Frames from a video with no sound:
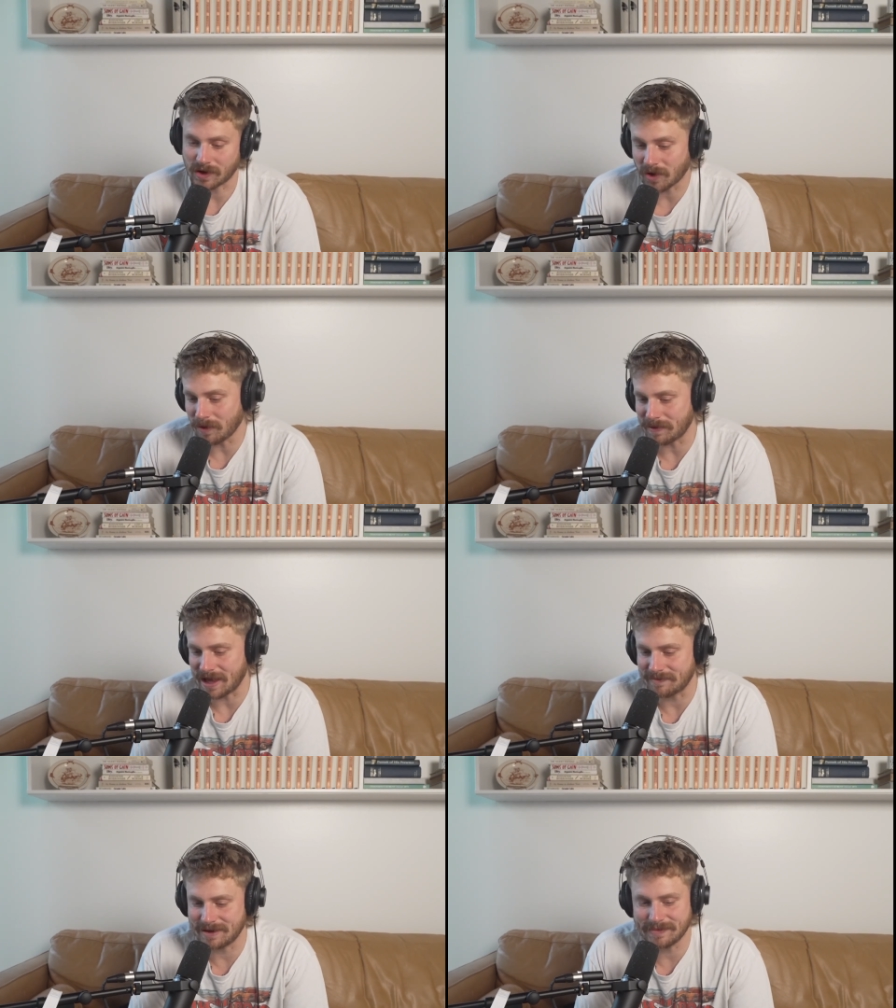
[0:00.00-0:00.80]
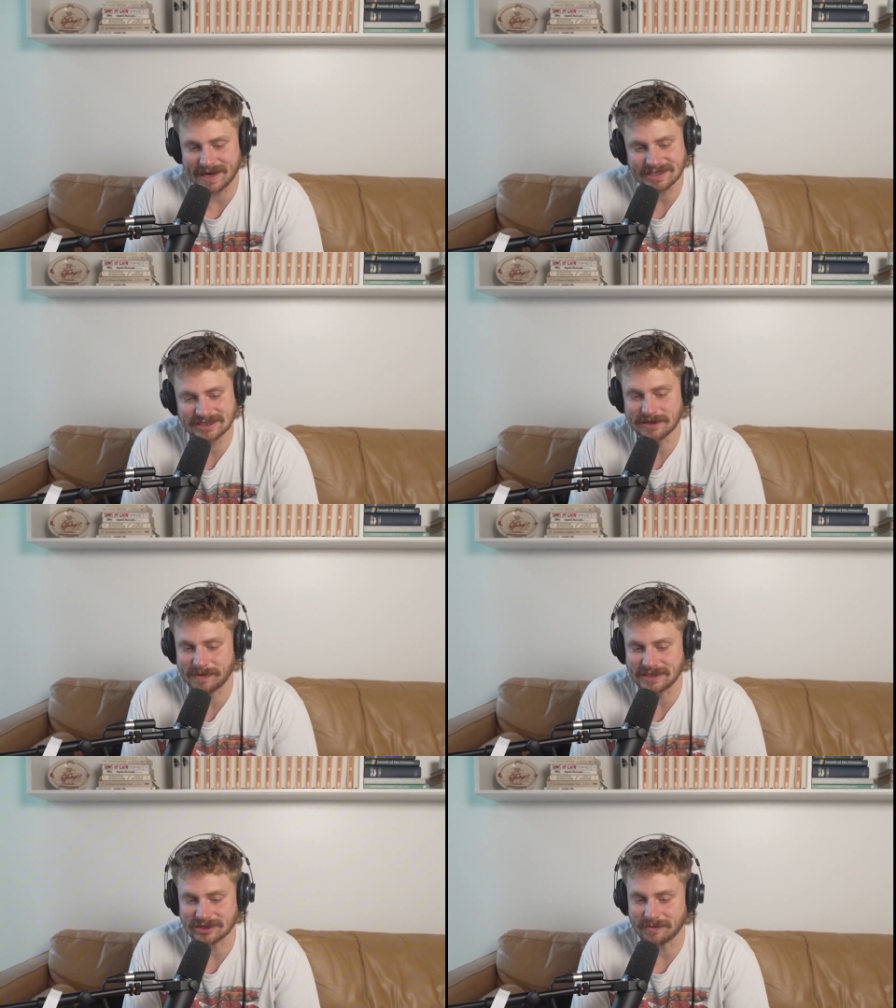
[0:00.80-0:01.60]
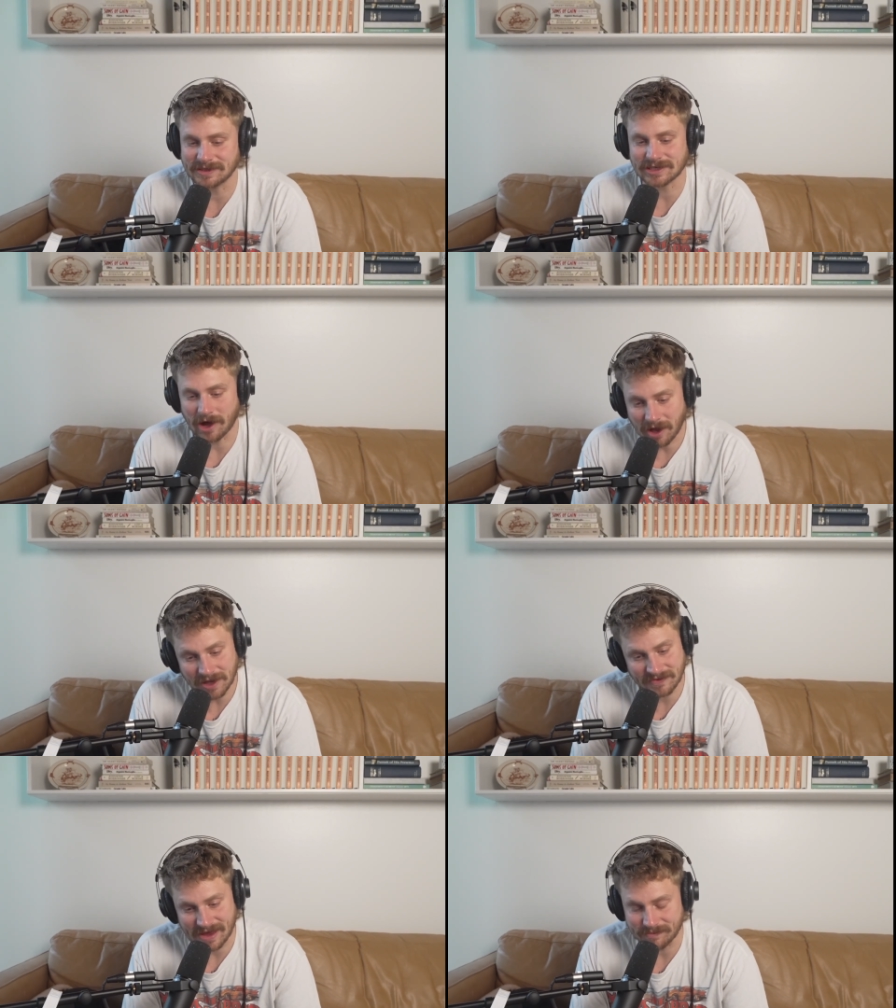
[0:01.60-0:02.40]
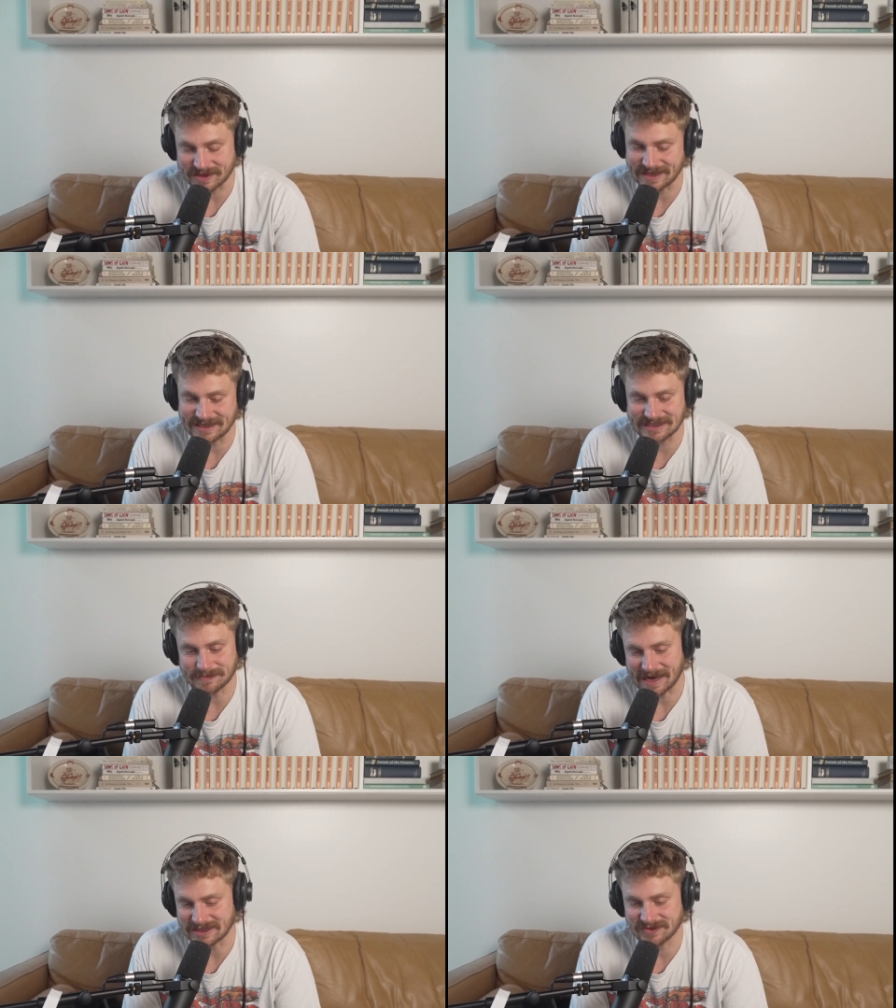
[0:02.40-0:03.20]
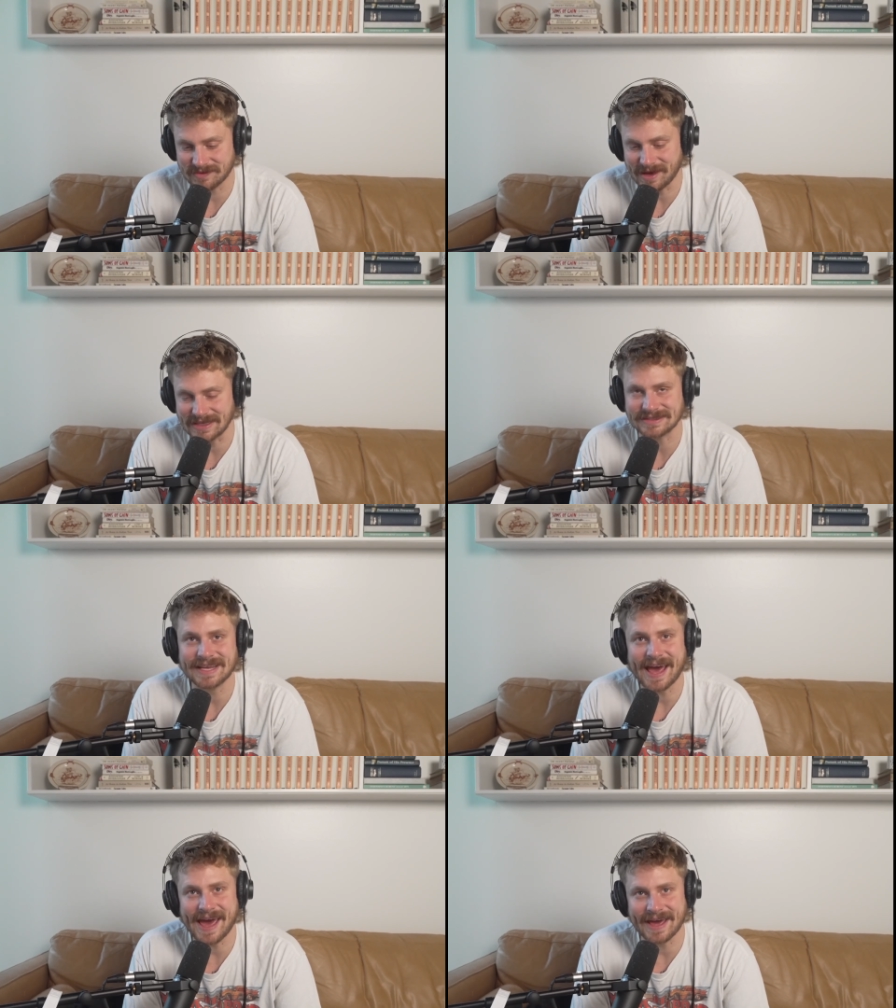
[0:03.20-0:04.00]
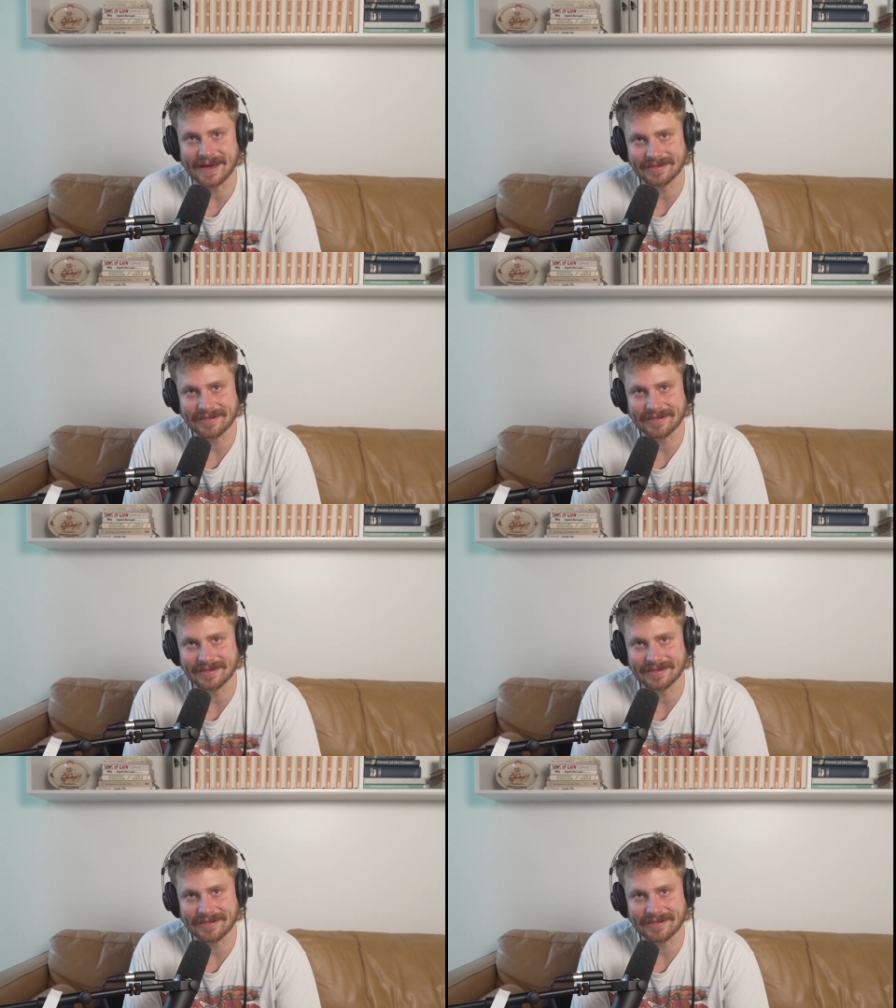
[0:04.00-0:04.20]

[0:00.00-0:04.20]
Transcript: Cult Babe and managed to binge almost all of them within these past few months. Hey,